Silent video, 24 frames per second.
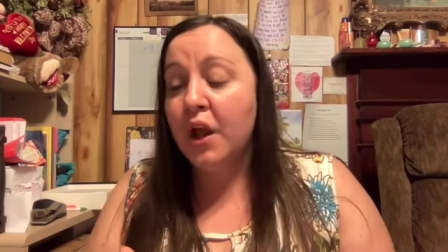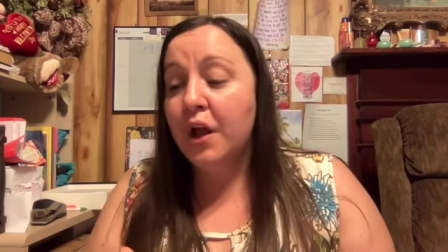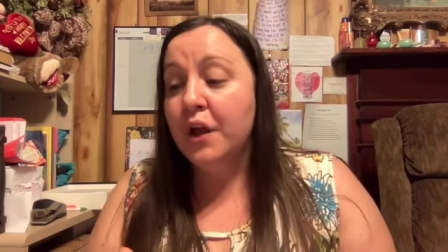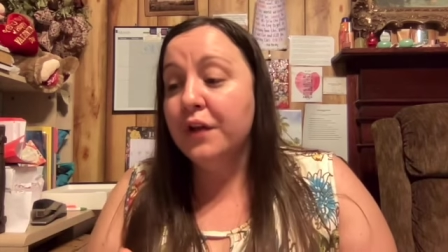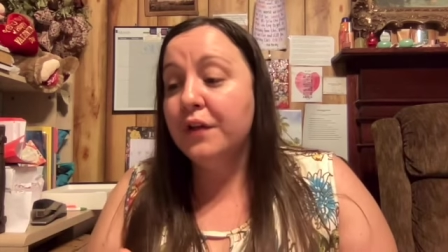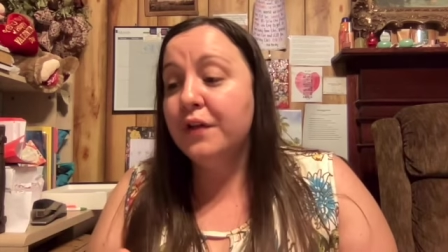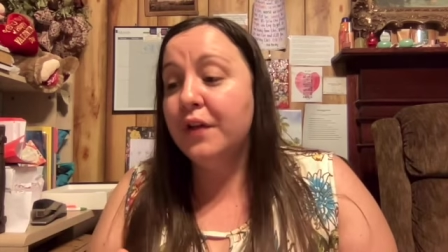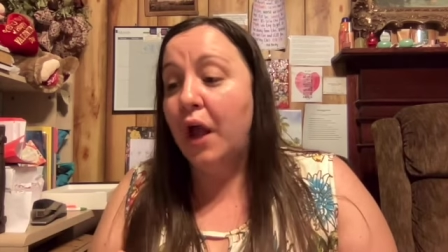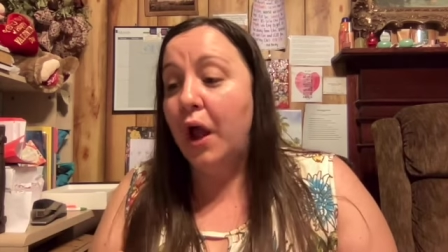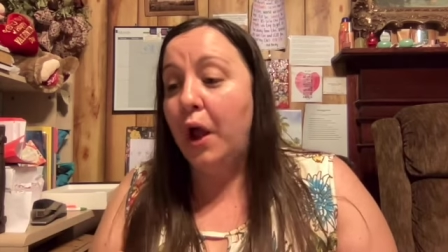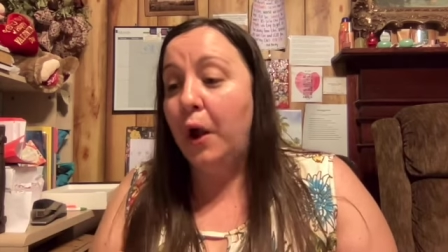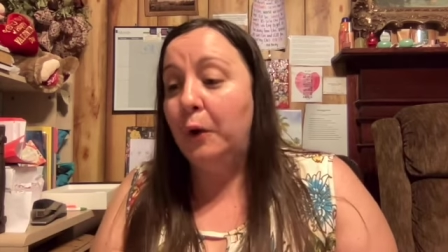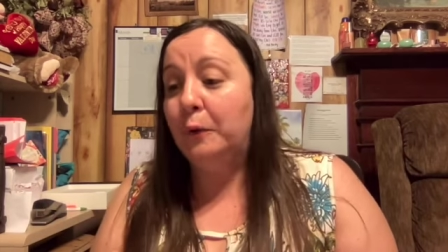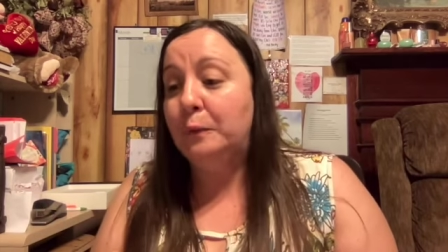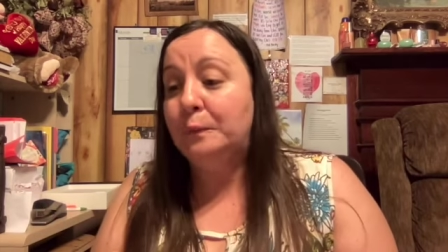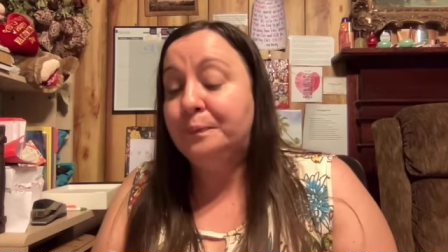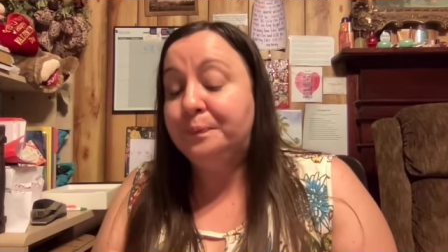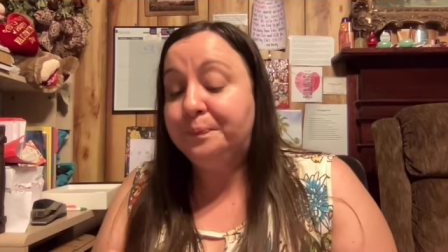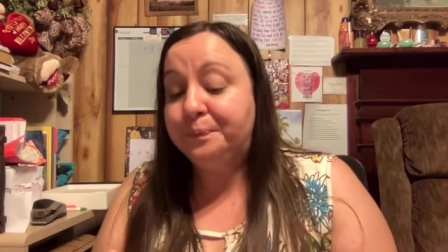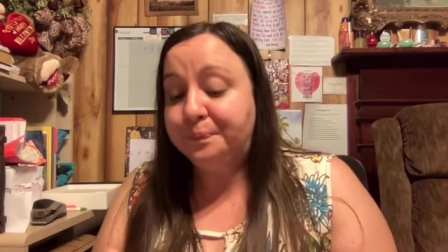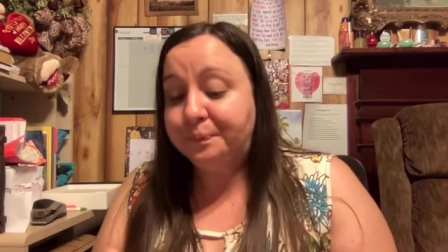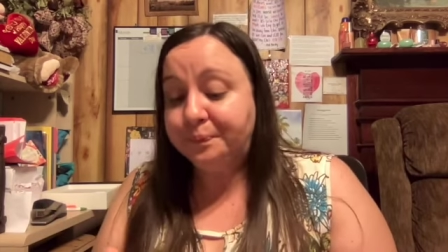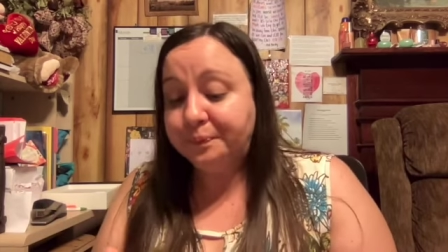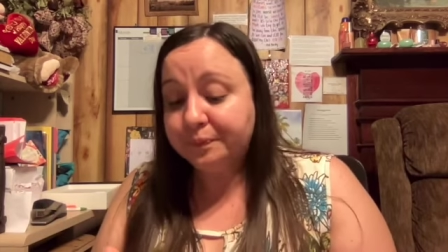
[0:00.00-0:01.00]
So,
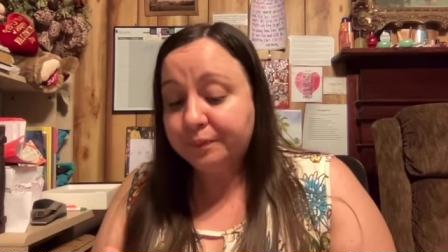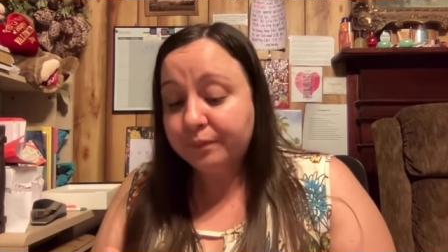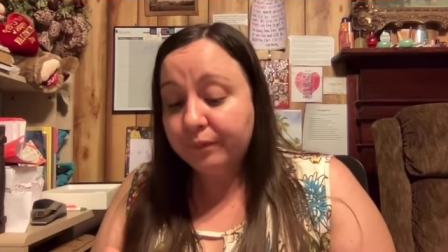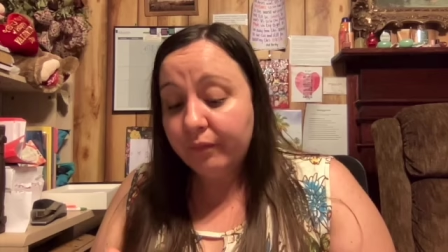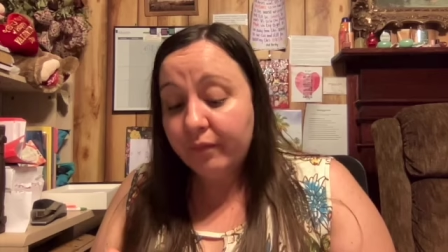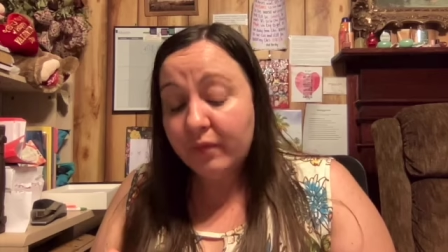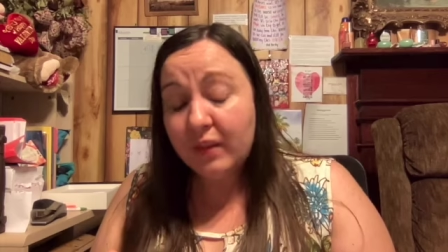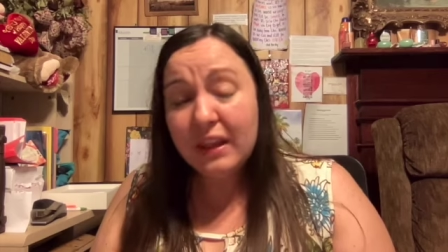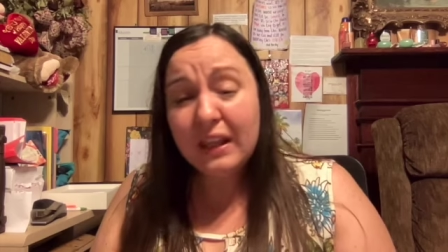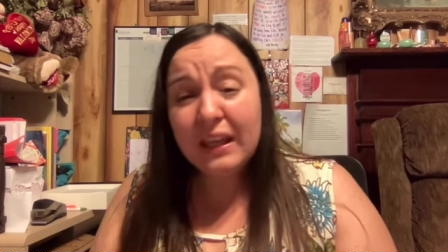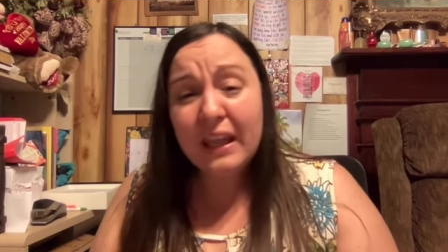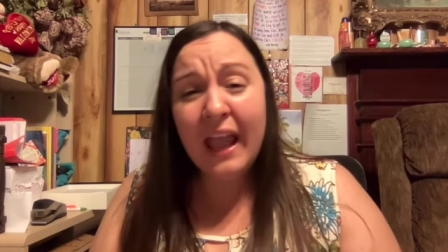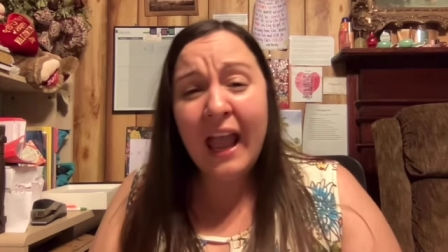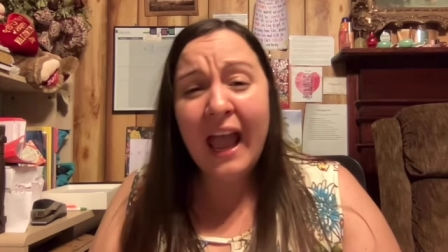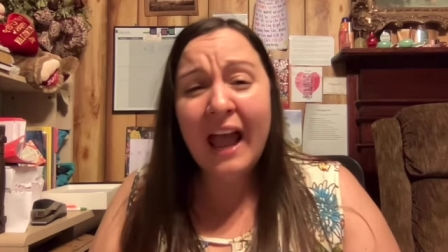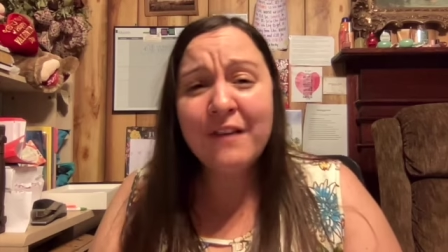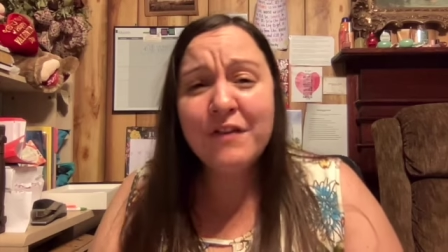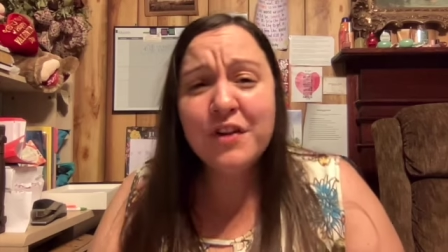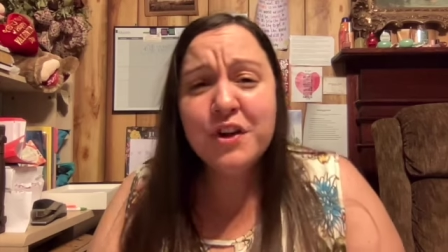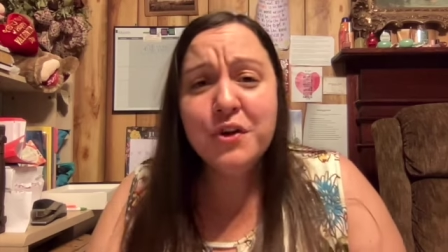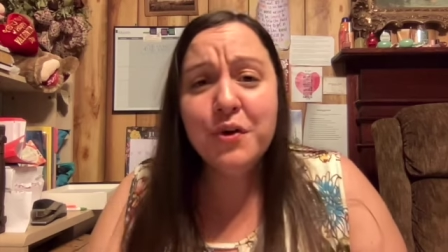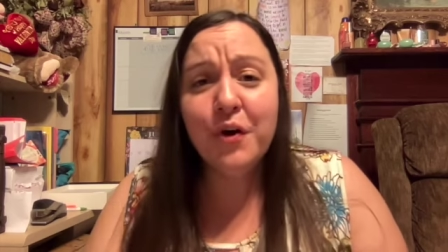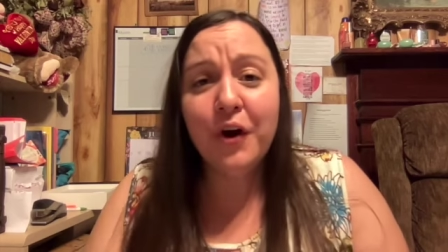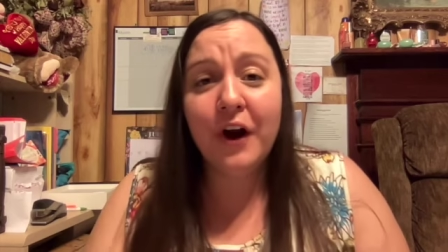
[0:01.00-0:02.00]

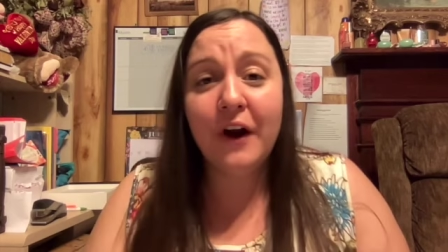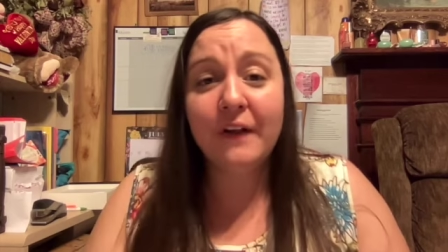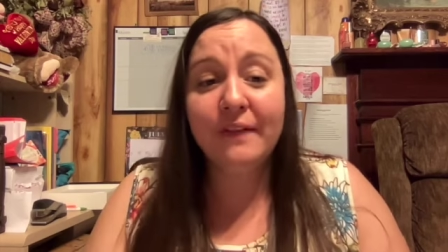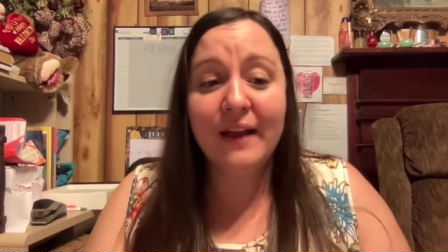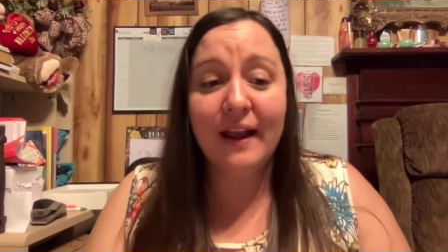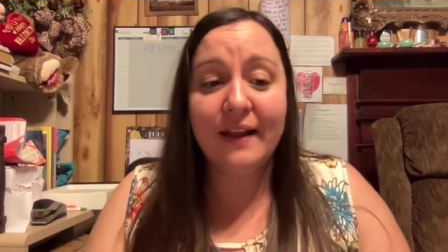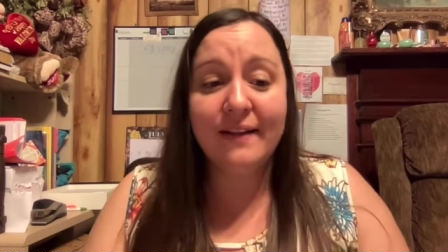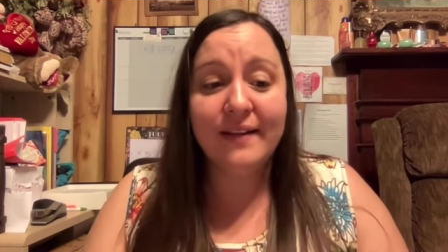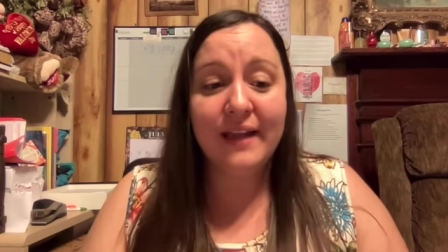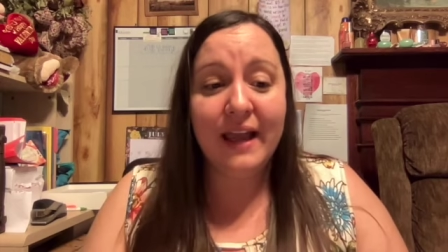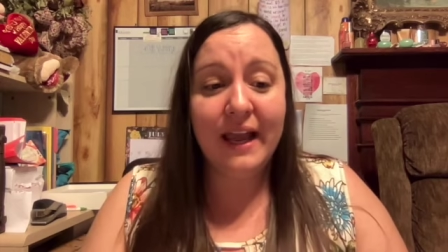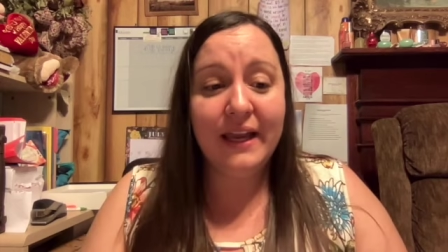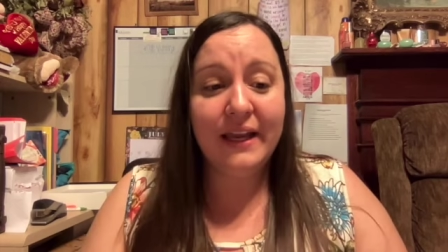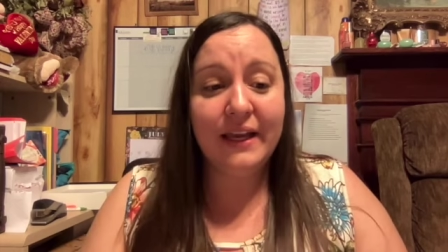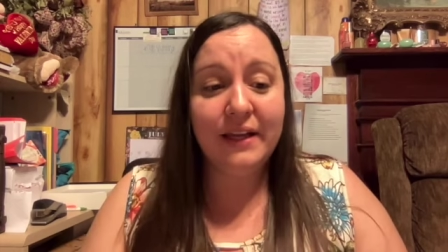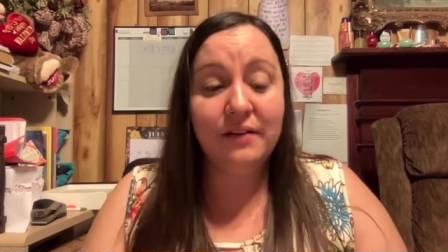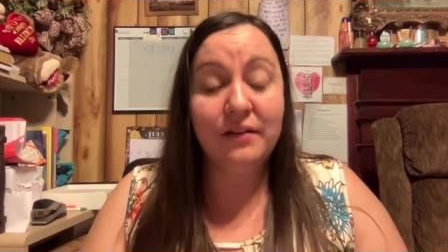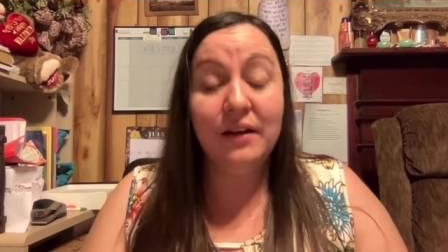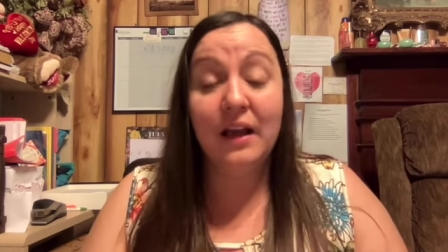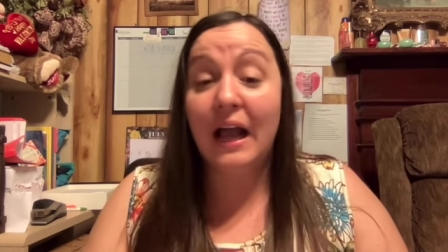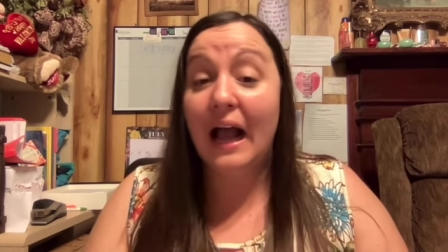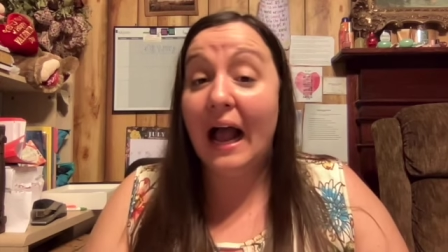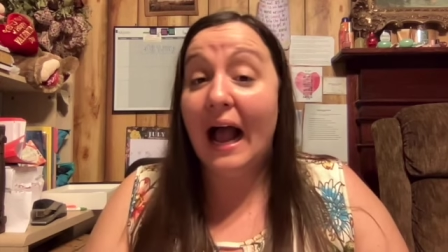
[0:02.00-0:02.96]
haven't you heard that saying,